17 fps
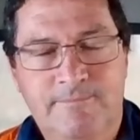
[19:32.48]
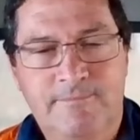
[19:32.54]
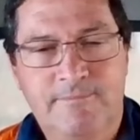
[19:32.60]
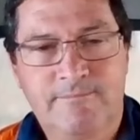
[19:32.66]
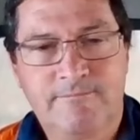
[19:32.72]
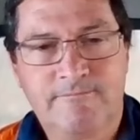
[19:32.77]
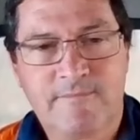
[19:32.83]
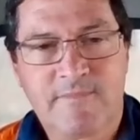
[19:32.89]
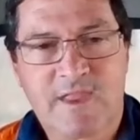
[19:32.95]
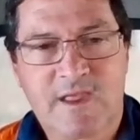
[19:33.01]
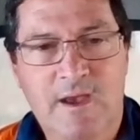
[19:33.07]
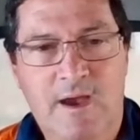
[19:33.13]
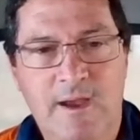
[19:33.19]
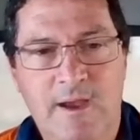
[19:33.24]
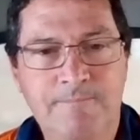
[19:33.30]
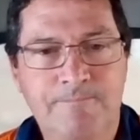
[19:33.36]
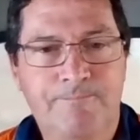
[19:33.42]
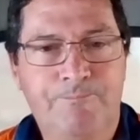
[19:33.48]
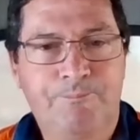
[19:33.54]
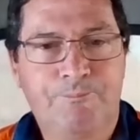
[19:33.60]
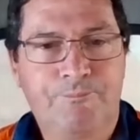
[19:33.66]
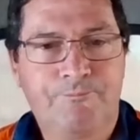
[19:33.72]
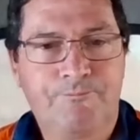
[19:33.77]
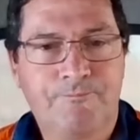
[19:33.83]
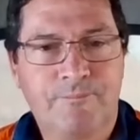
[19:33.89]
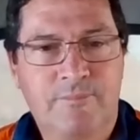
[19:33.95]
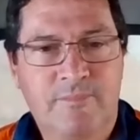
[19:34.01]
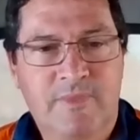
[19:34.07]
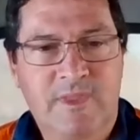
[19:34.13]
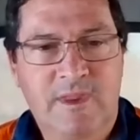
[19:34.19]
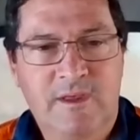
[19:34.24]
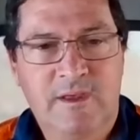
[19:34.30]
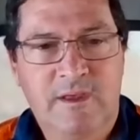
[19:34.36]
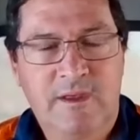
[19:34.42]

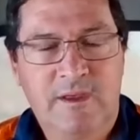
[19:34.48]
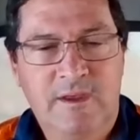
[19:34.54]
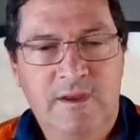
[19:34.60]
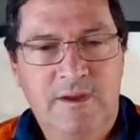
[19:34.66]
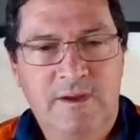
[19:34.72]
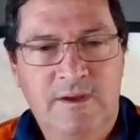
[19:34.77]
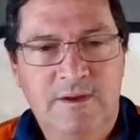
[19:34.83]
Nothing is said.